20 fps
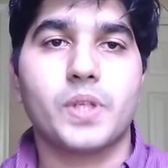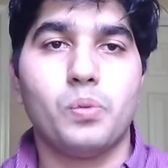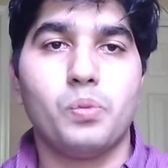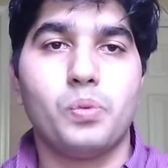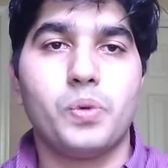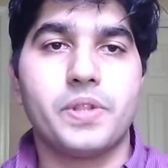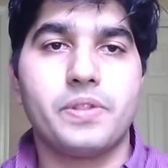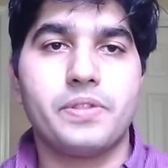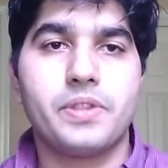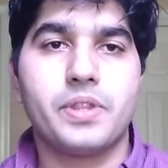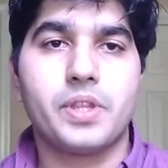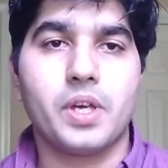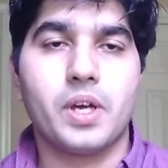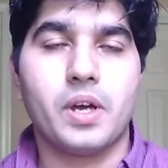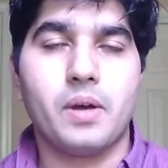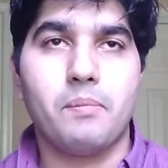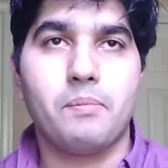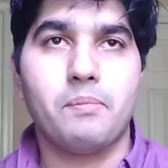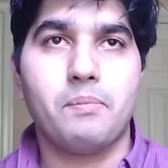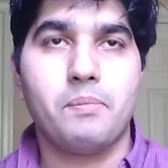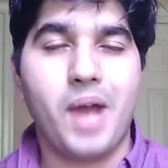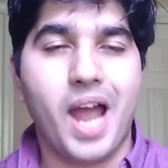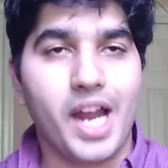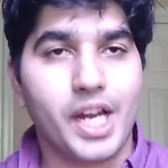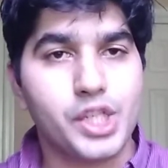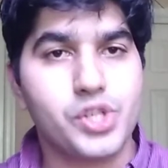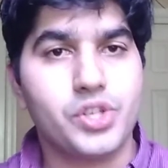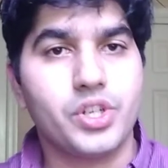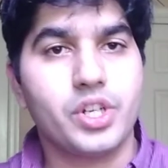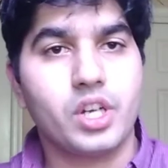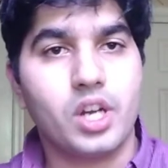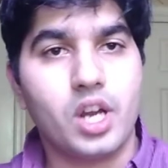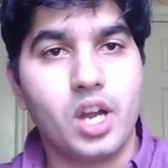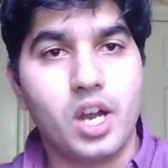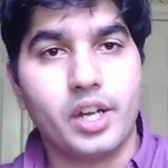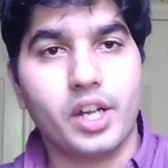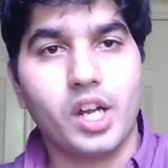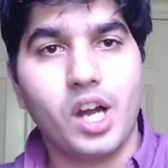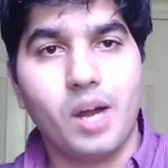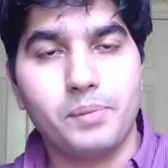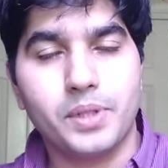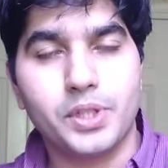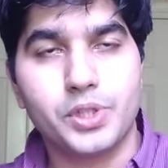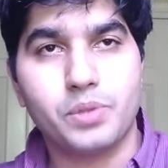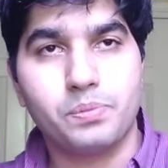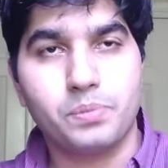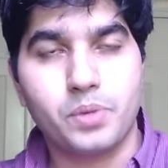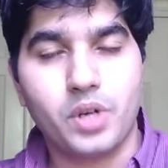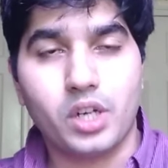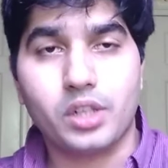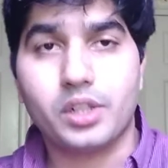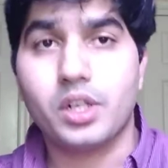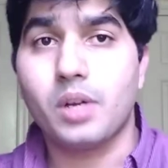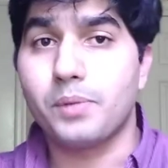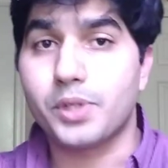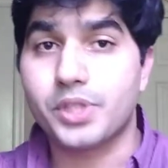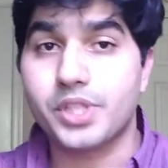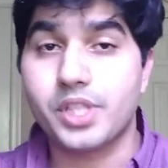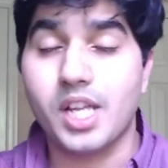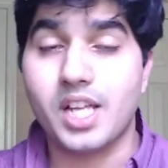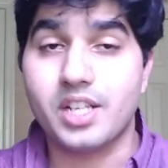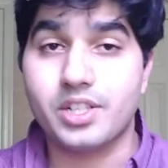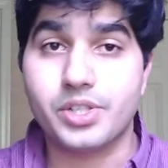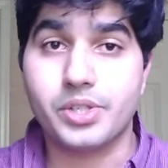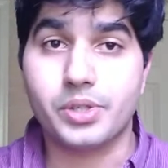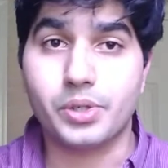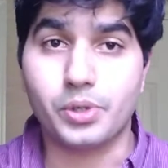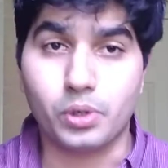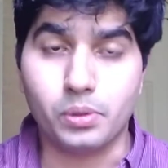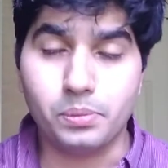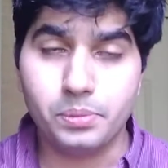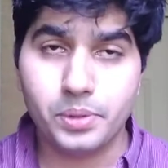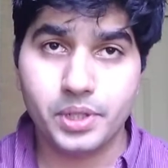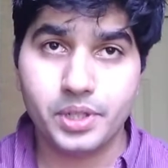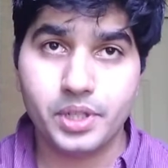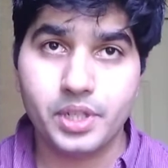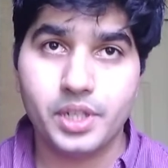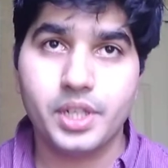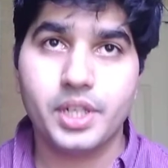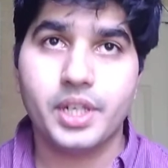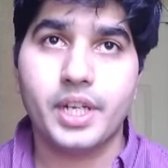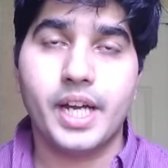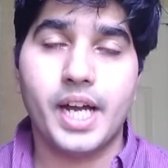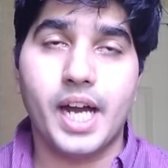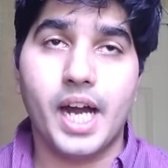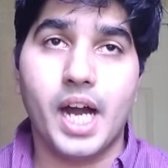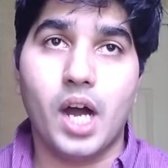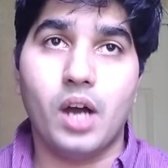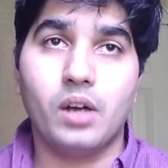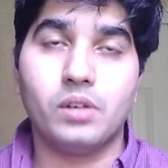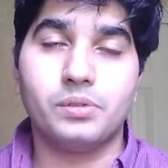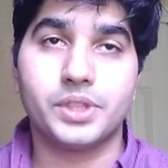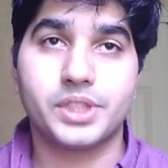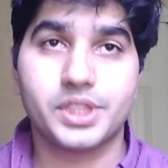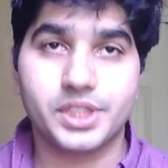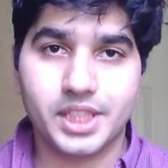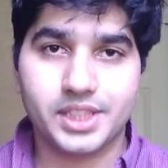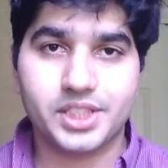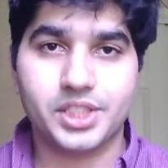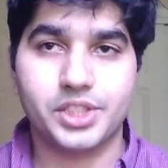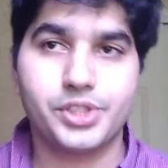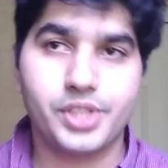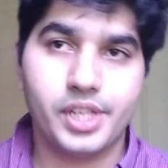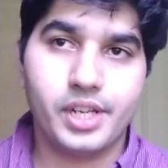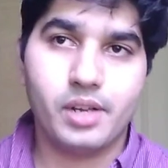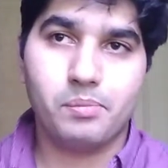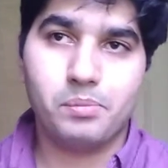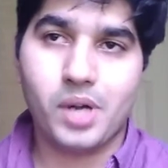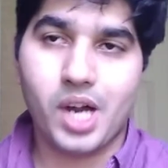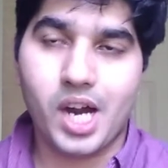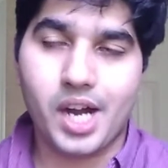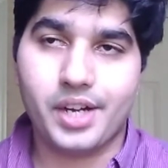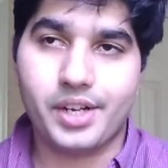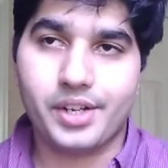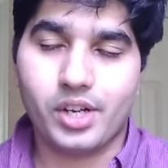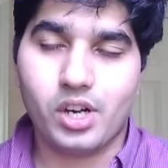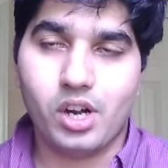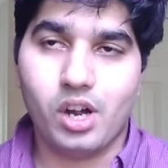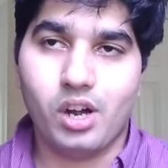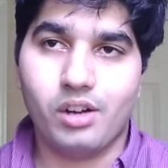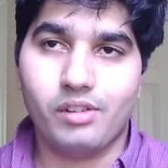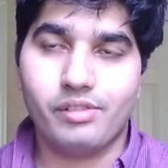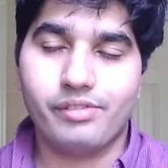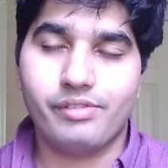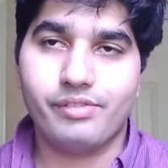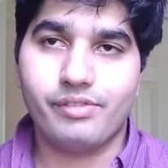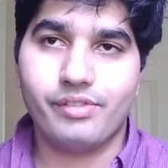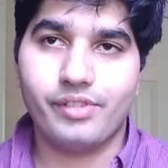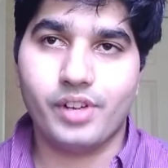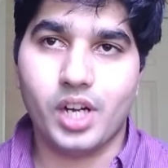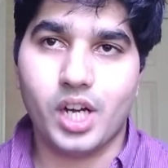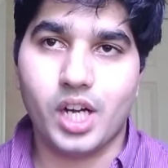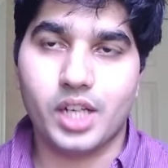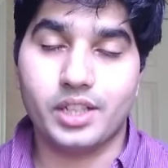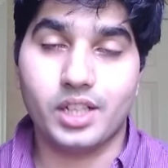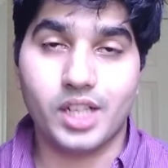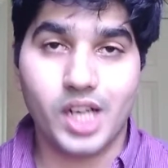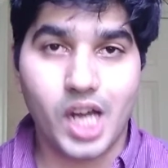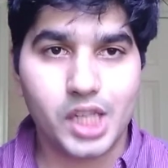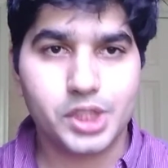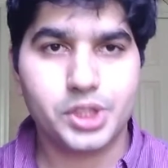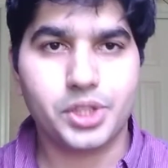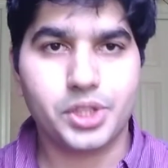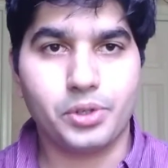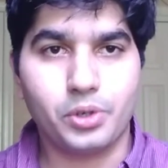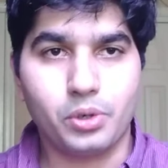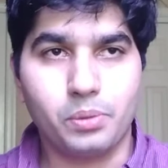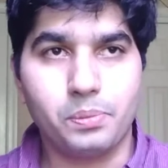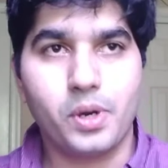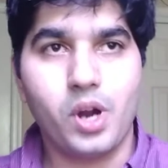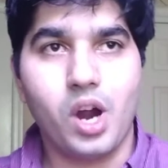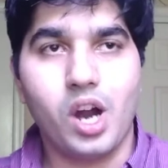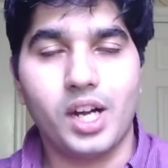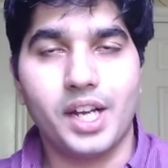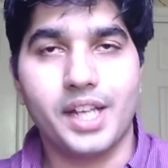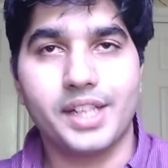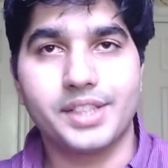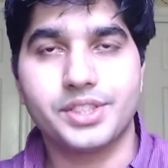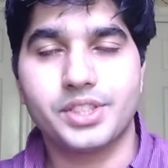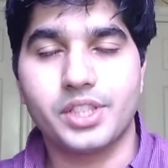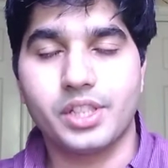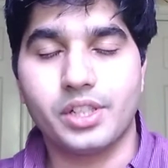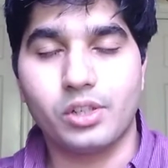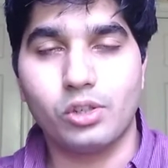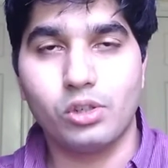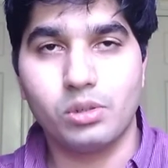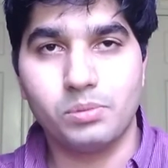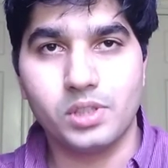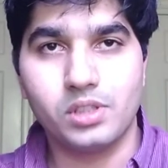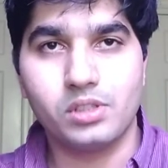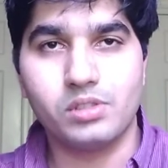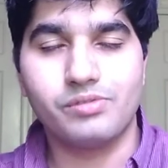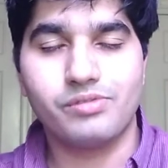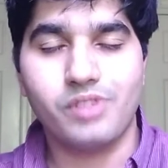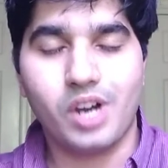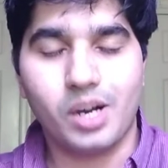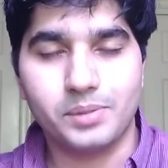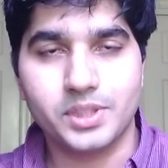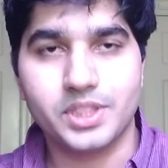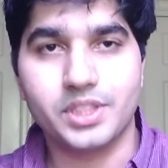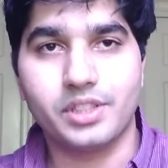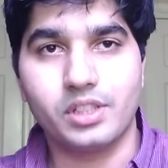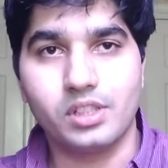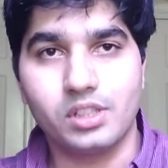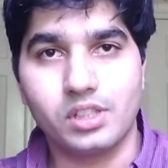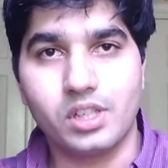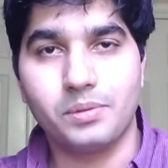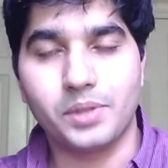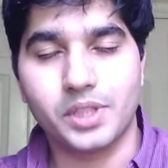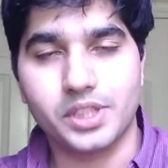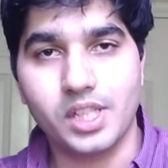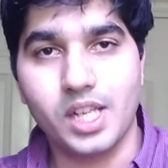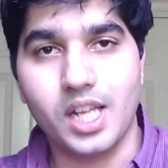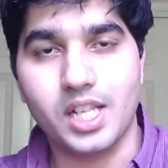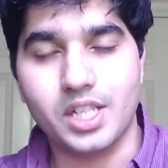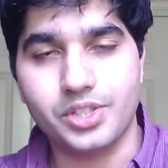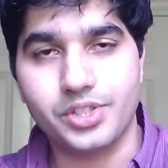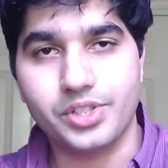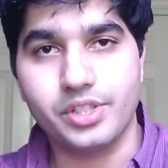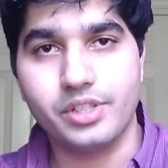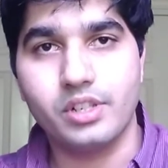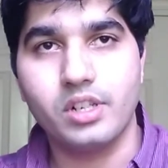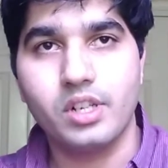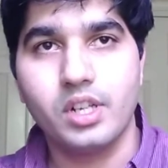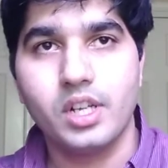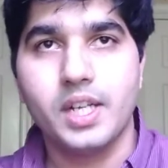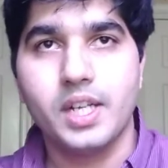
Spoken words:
with the packaging and combination product commercialization group, which is essentially a part of the larger group called as the Global Pharmaceutical Commercialization.